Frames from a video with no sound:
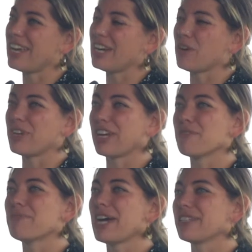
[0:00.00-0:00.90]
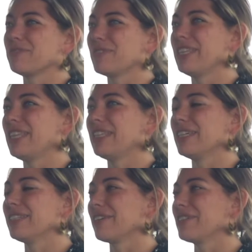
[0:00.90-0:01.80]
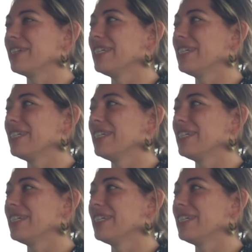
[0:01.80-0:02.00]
and I want to come back to one thing that Secretary